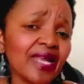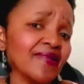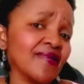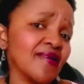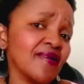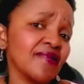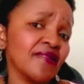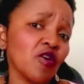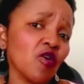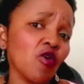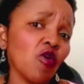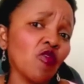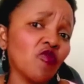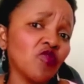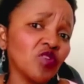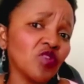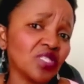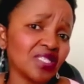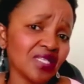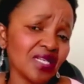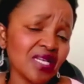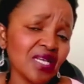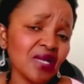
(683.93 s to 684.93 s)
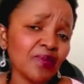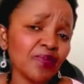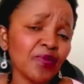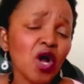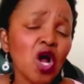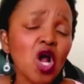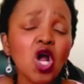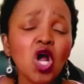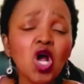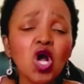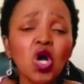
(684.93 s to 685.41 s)
Either they oversleep
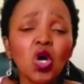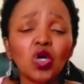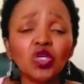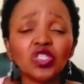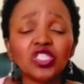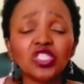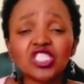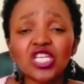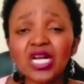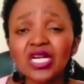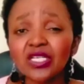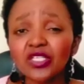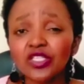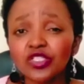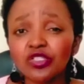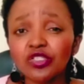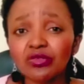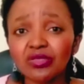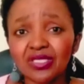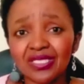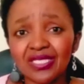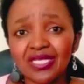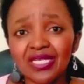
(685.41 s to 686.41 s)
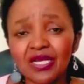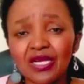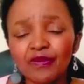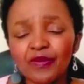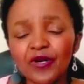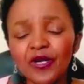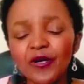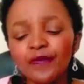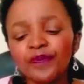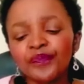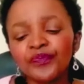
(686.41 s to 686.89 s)
or struggle to sleep.
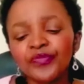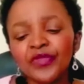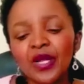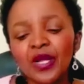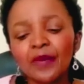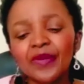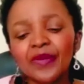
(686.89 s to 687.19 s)
Mm-hmm.